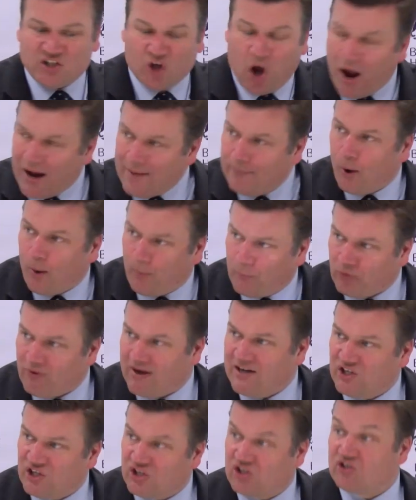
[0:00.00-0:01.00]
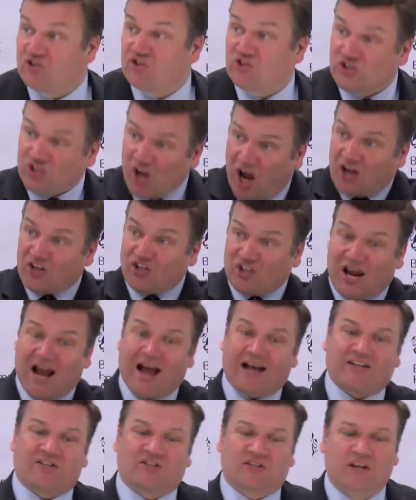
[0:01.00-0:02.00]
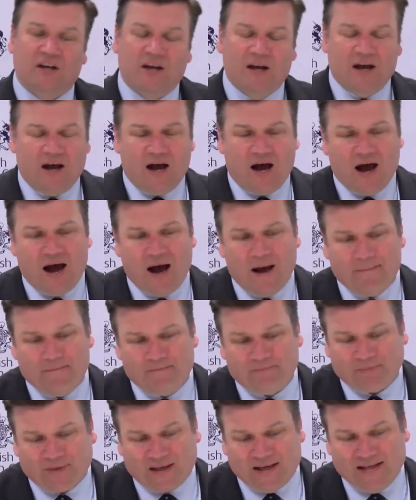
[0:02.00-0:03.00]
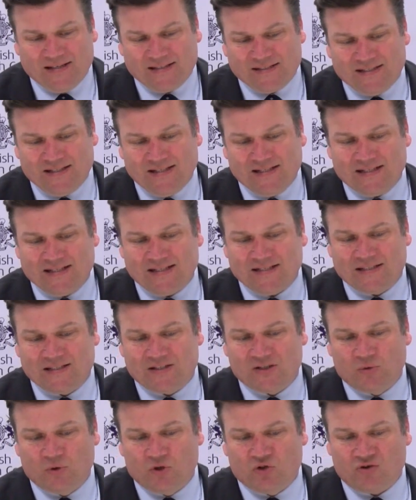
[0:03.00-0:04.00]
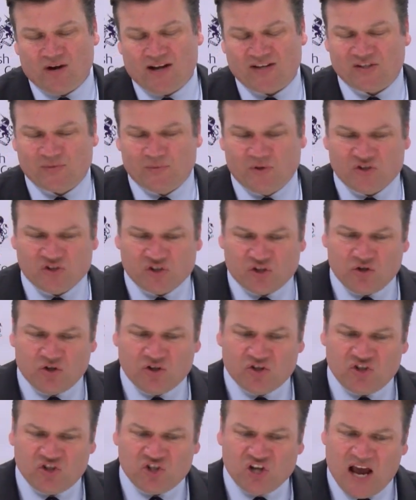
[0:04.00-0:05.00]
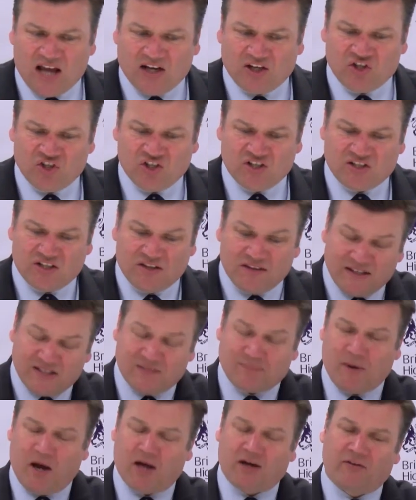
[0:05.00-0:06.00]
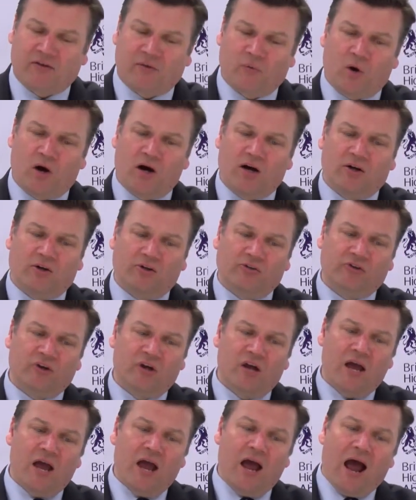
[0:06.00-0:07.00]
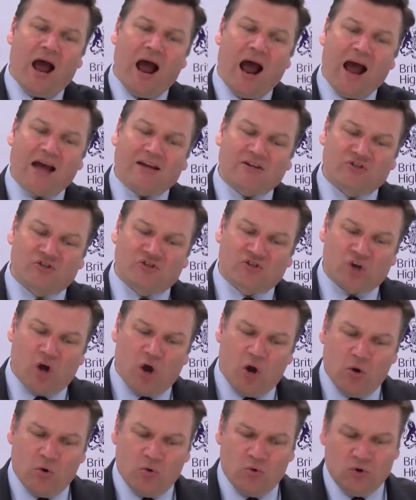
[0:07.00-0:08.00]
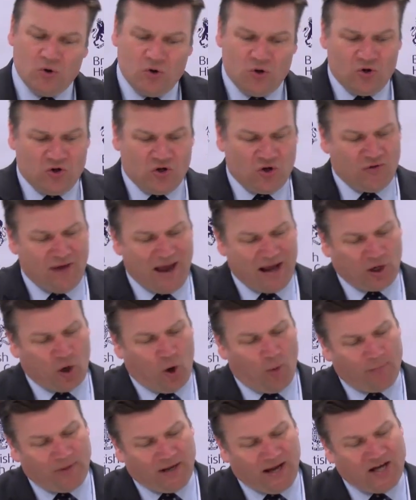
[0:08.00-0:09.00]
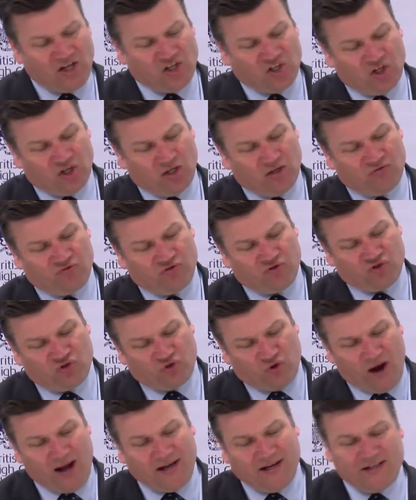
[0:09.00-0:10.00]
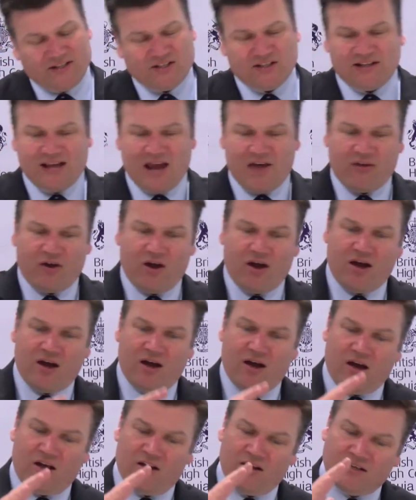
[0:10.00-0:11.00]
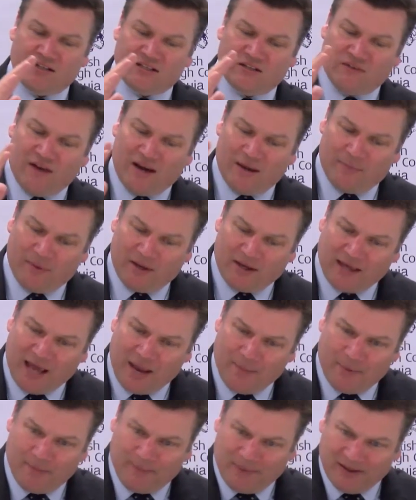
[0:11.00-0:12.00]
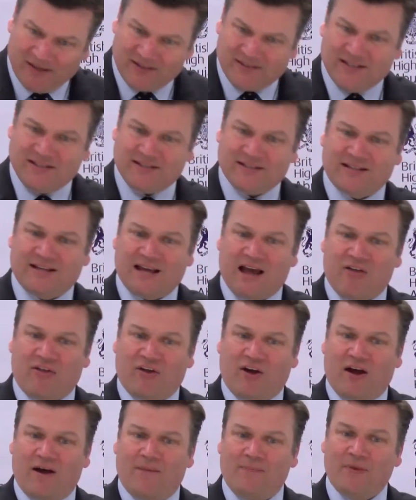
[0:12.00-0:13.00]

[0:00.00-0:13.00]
type operations such as is needed to address some of the security challenges in this part of the world. And so, you know, that combination of training together, developing capability together,